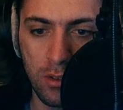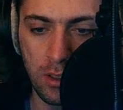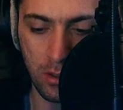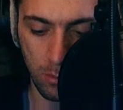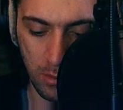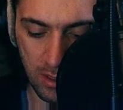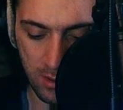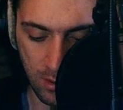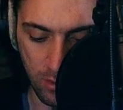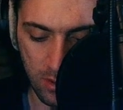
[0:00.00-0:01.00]
makes
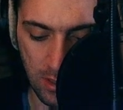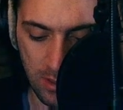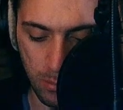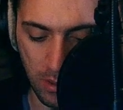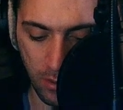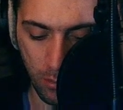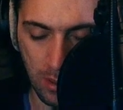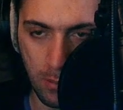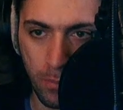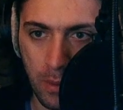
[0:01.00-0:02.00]
no sense, by the
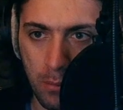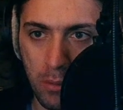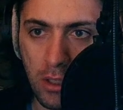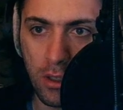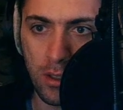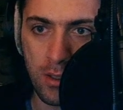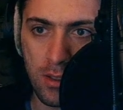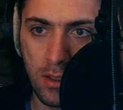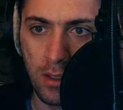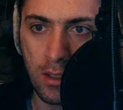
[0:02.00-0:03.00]
way, because
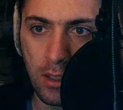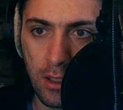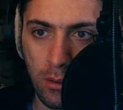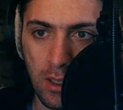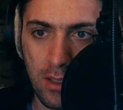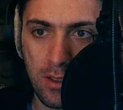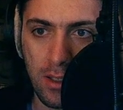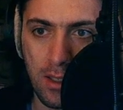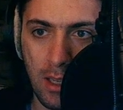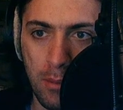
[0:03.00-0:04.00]
kilohertz
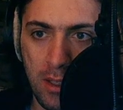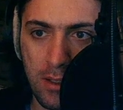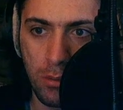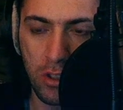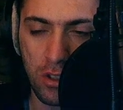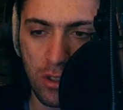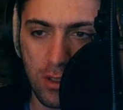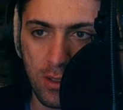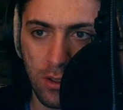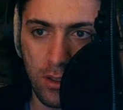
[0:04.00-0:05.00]
dynamics, which
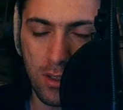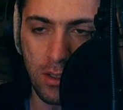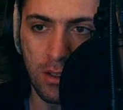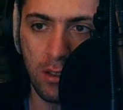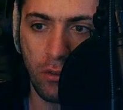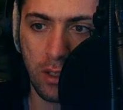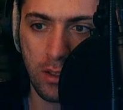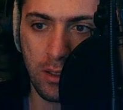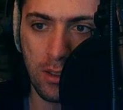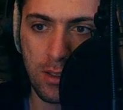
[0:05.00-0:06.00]
is also an effect
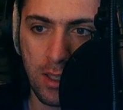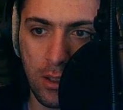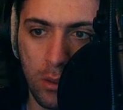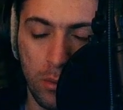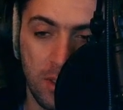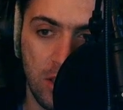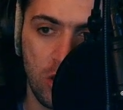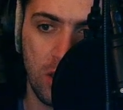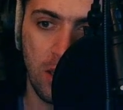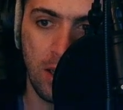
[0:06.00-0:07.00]
that needs gain
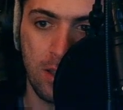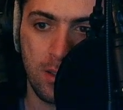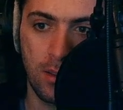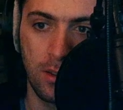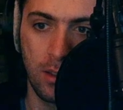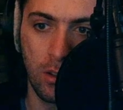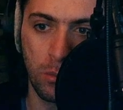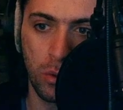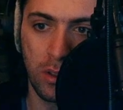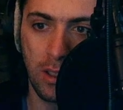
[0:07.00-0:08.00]
compensation, has an
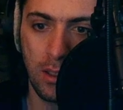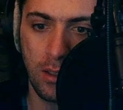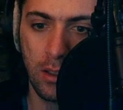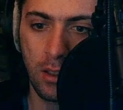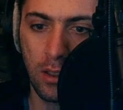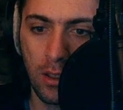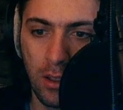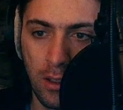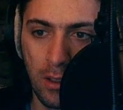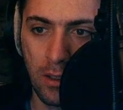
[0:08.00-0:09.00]
output gain.
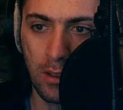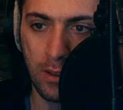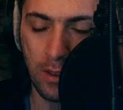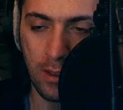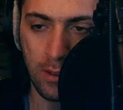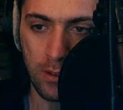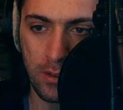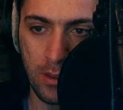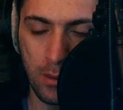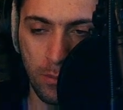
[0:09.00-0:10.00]
And
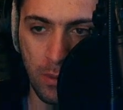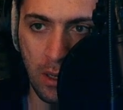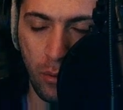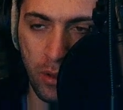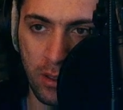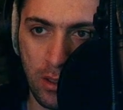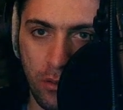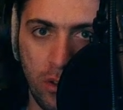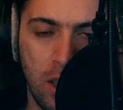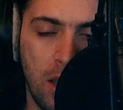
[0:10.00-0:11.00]
I think if
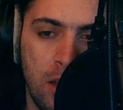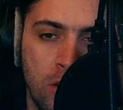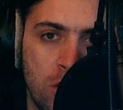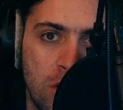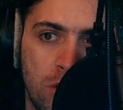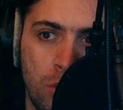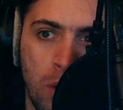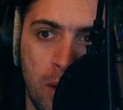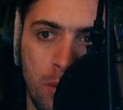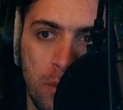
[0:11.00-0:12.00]
they add it to
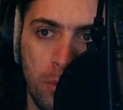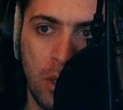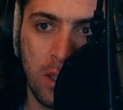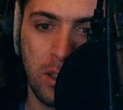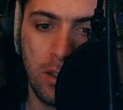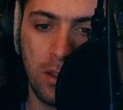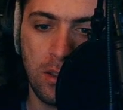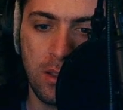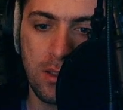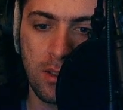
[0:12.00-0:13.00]
one plugin that
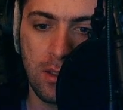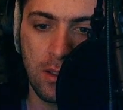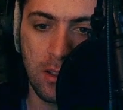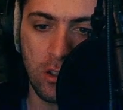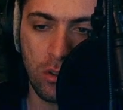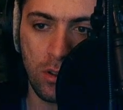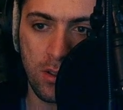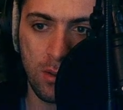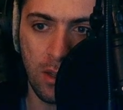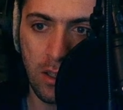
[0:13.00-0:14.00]
needs it, then they should
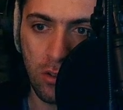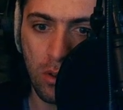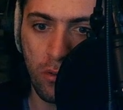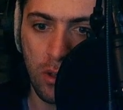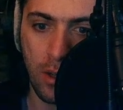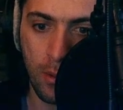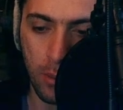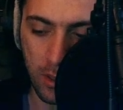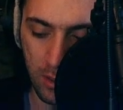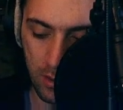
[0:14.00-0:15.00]
also add it to every other
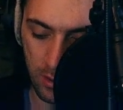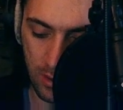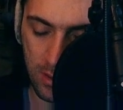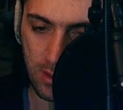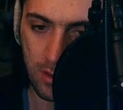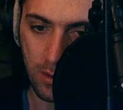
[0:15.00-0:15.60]
plugin that needs it.